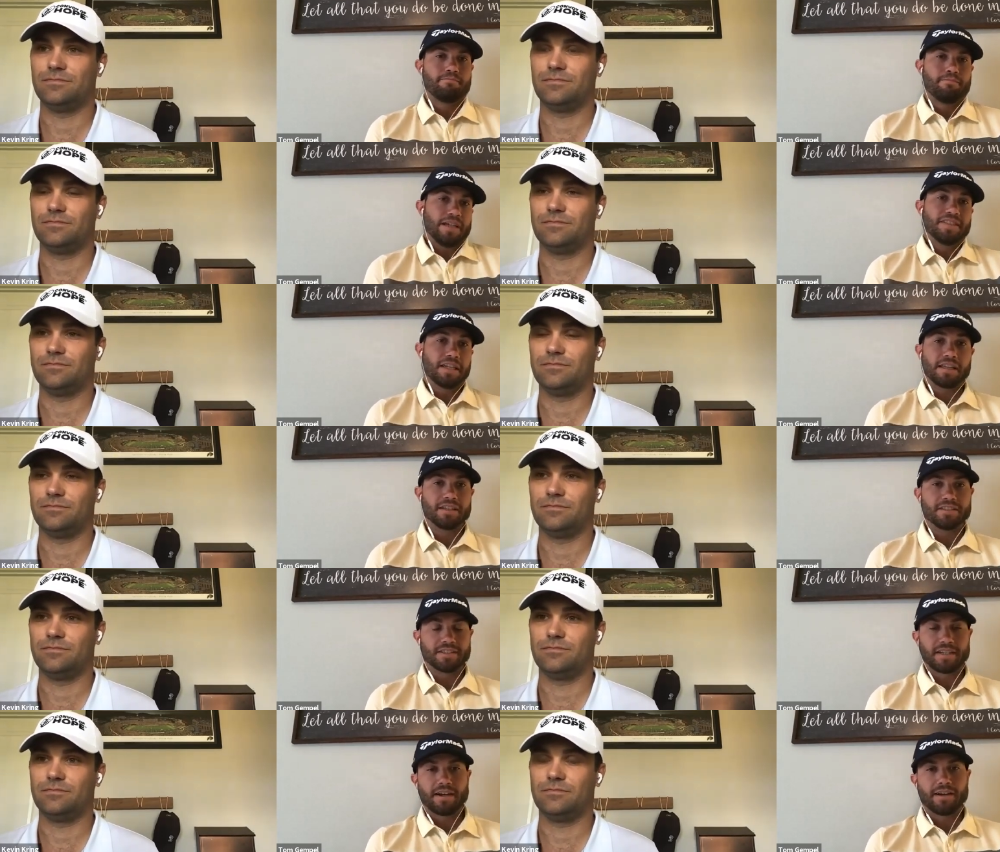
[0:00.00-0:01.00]
Speaker 1: basically
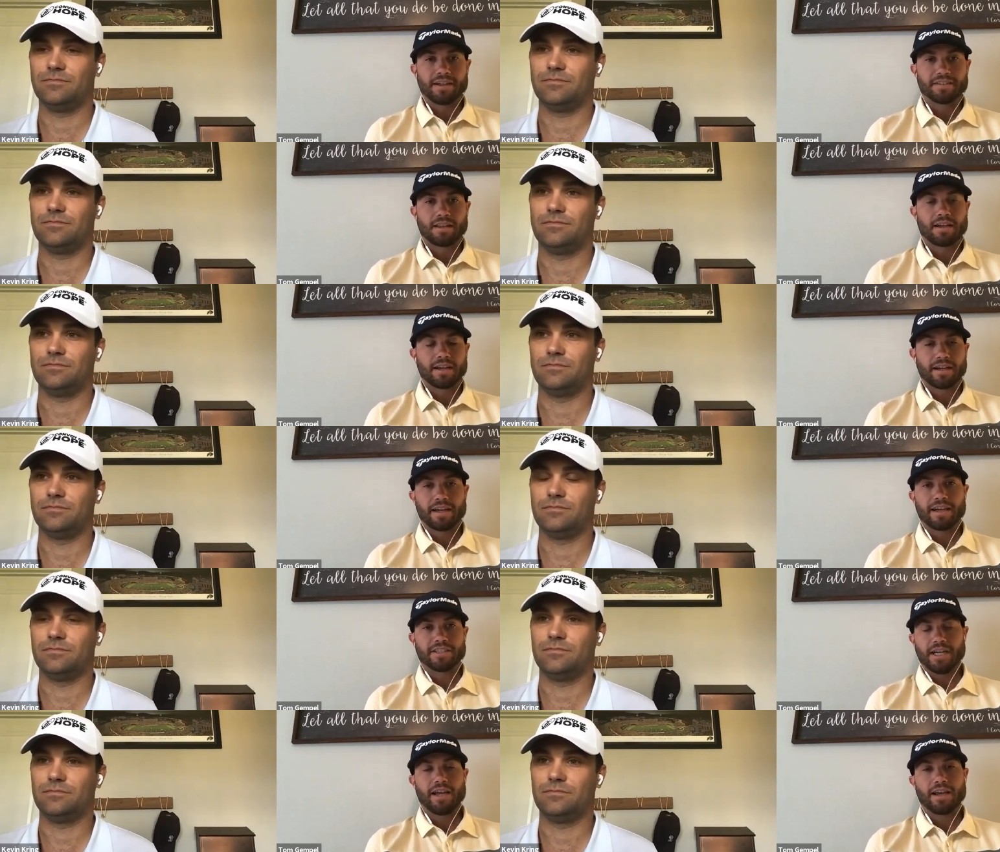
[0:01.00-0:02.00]
just carries a lot of
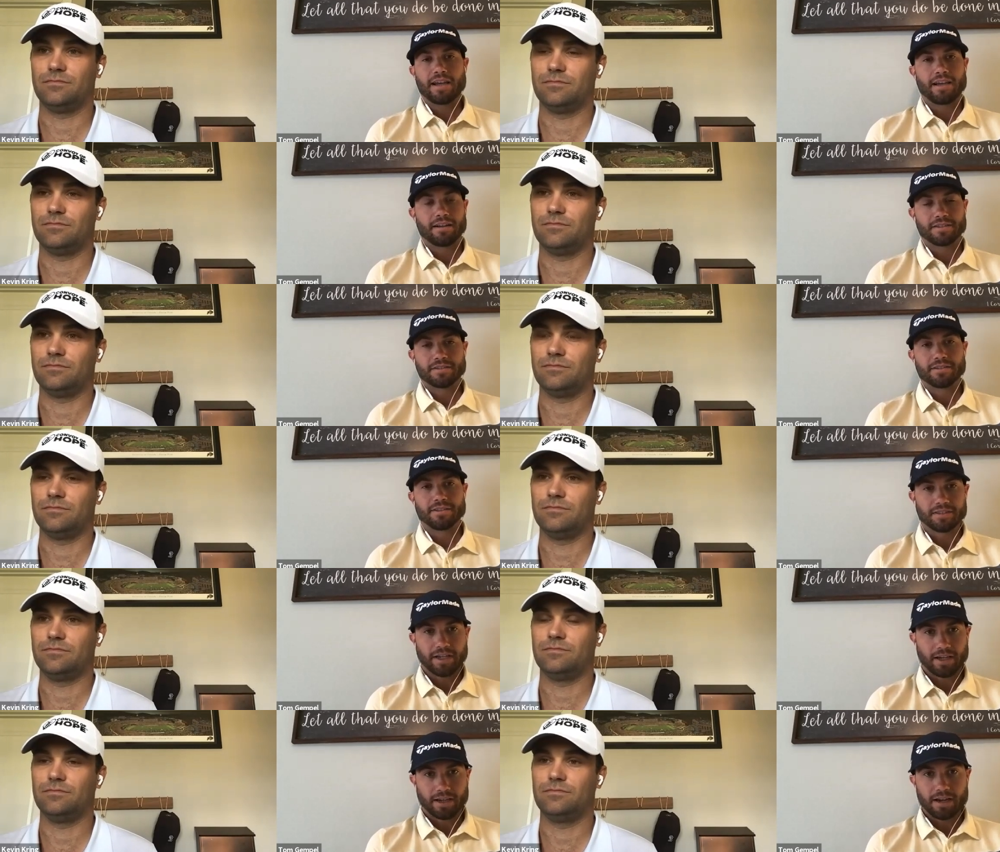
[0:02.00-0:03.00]
cachet and as soon as
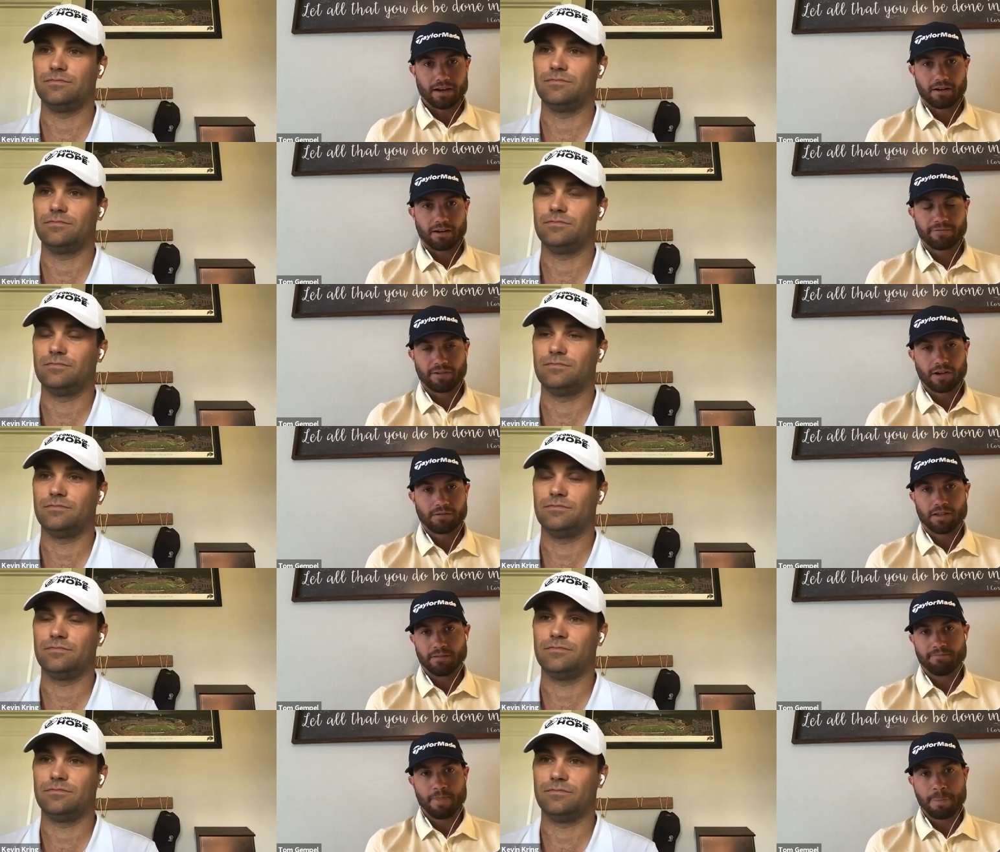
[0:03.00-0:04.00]
i kind of heard from
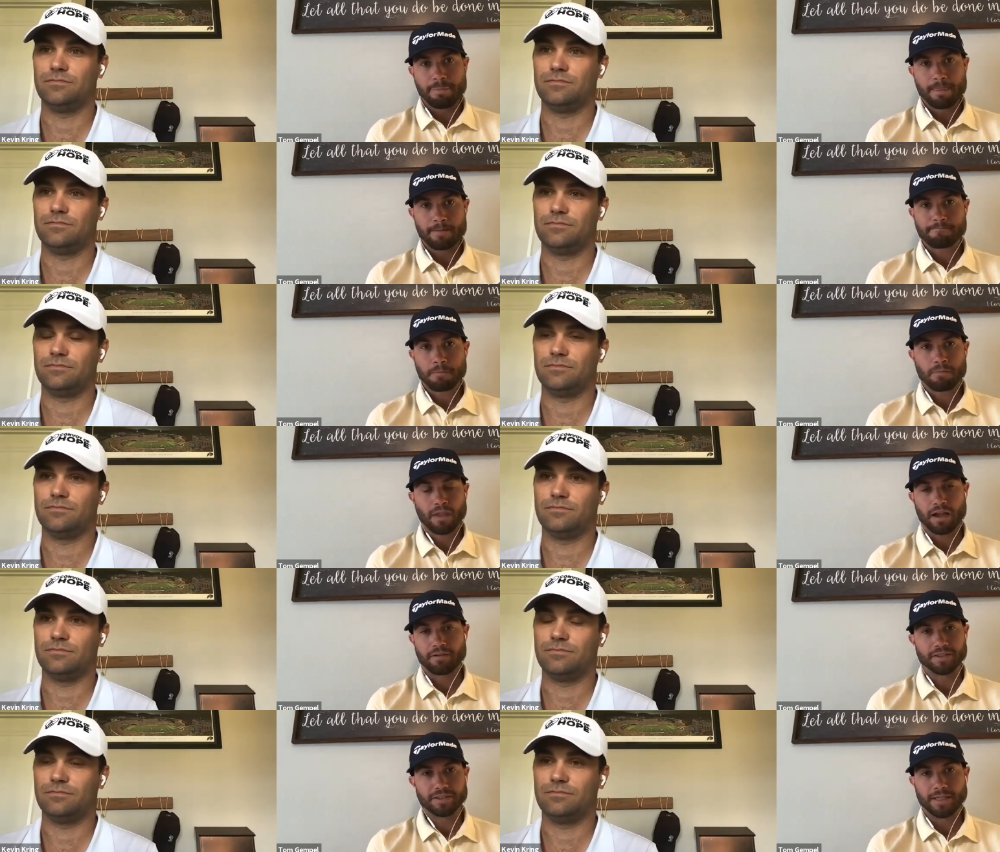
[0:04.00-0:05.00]
him i
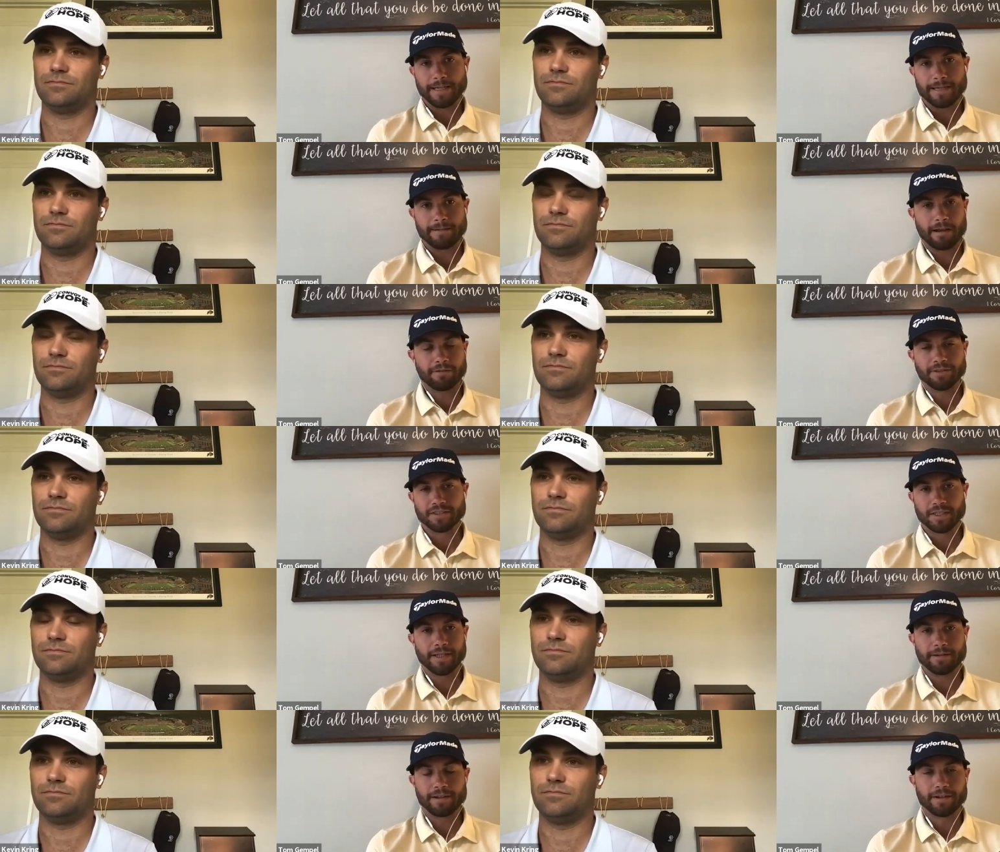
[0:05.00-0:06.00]
was uh, i was
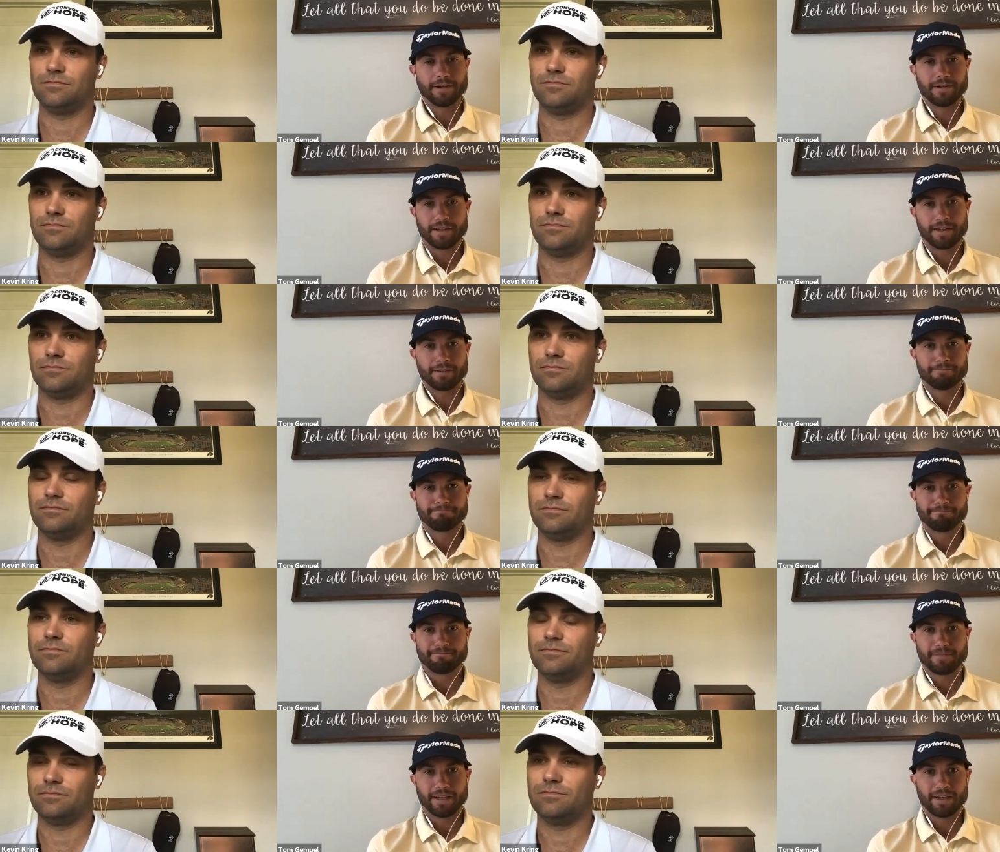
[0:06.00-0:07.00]
in you know he
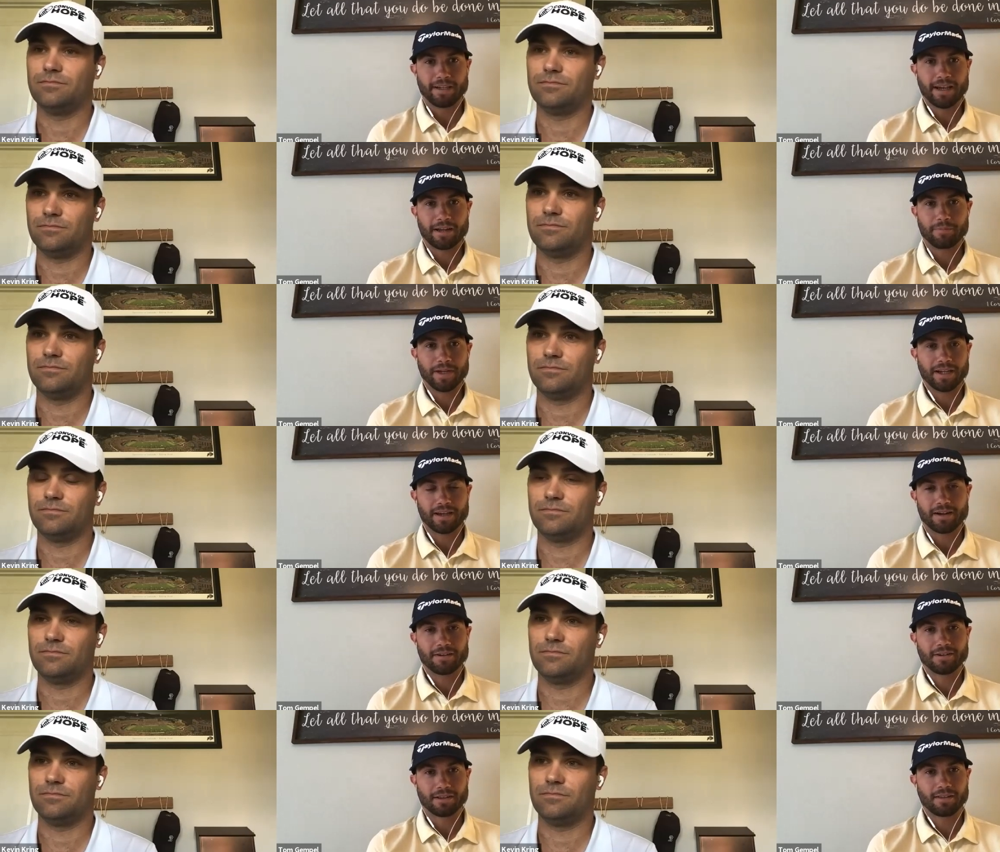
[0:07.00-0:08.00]
he had me kind
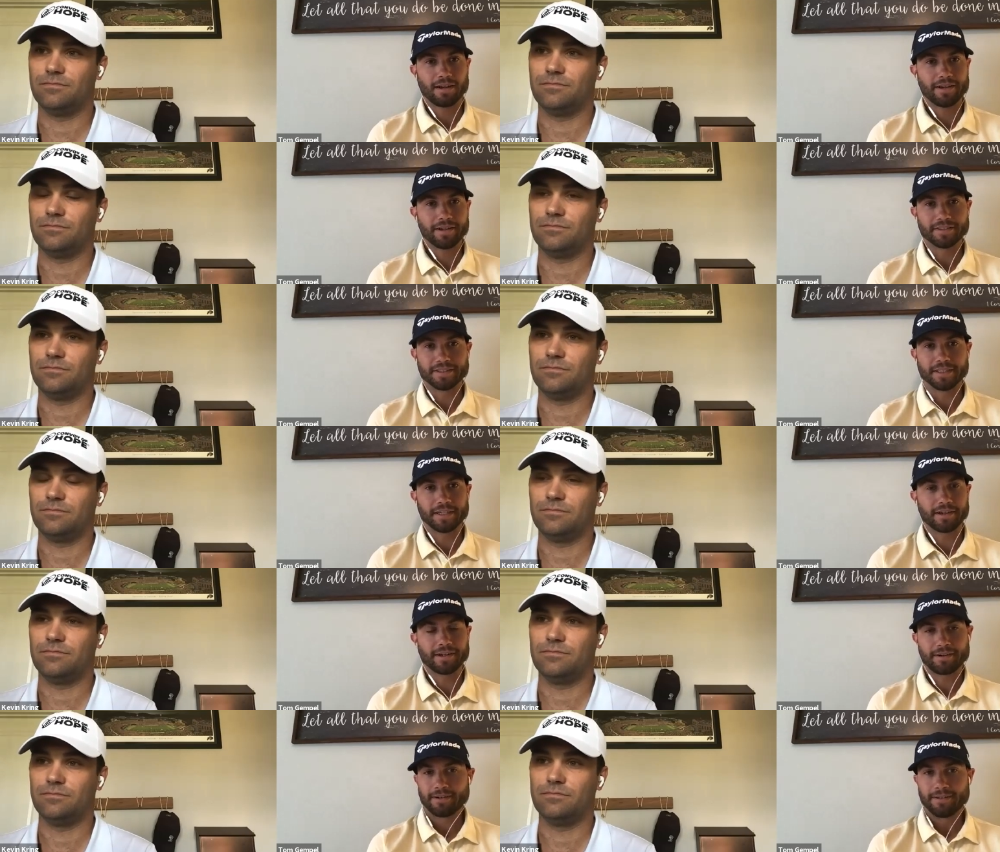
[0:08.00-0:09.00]
of hook line and
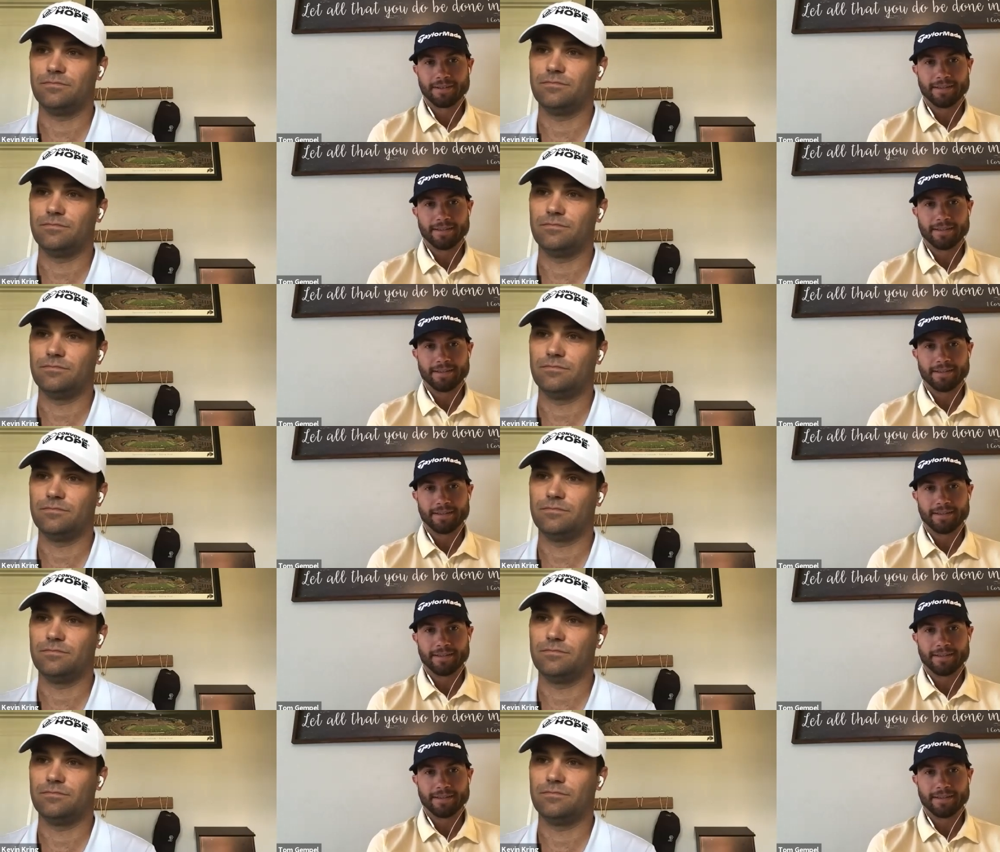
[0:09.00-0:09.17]
sinker